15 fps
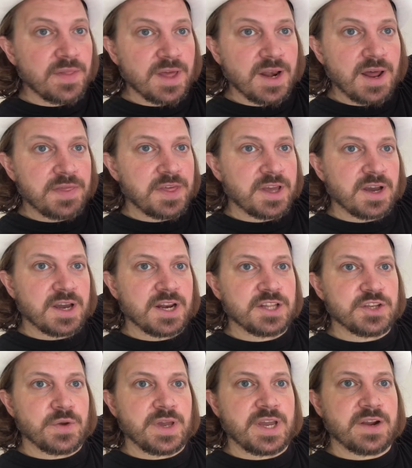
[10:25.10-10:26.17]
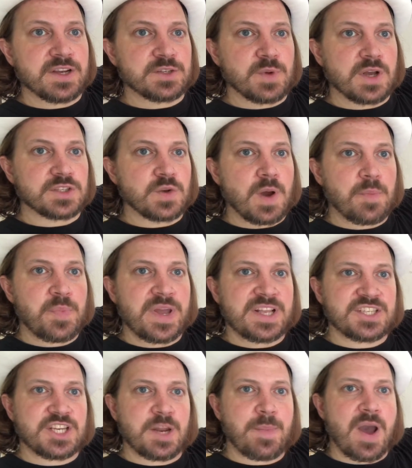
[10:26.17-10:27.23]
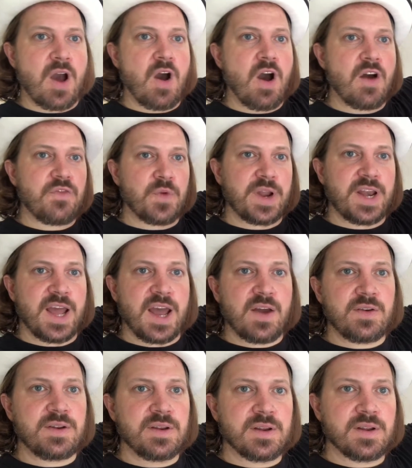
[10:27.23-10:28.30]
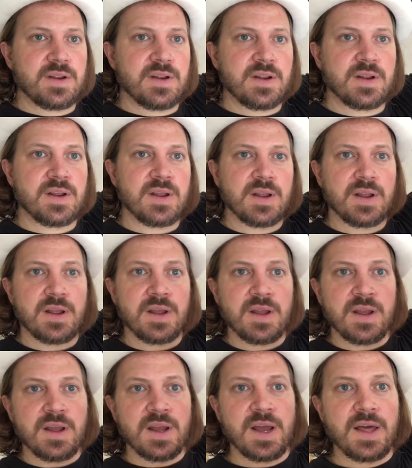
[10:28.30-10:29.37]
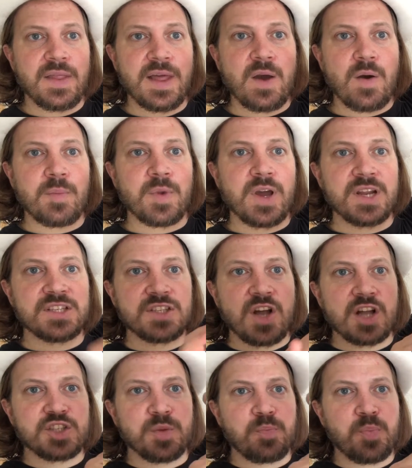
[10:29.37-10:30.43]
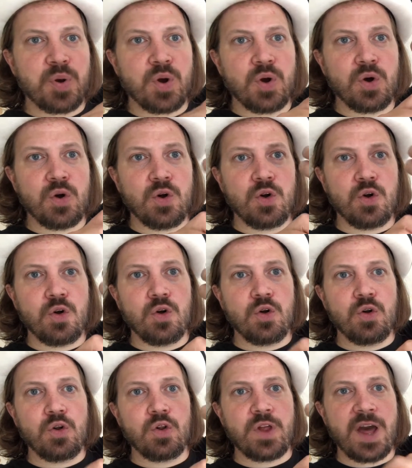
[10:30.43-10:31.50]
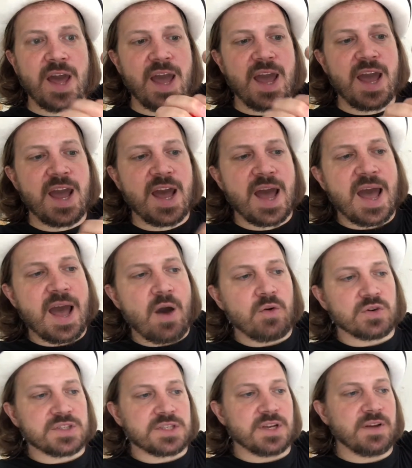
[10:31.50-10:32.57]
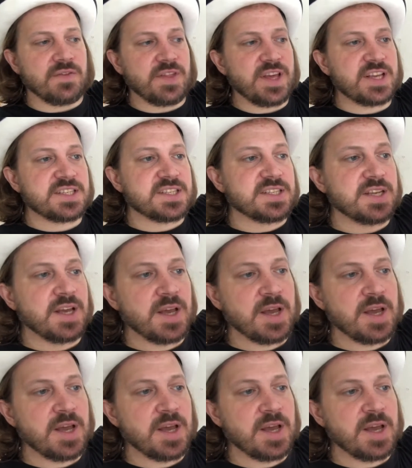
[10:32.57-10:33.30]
then I think I'm going to do it here as well. So I pinch it about halfway down, and now I'm going to start to pull the air out of this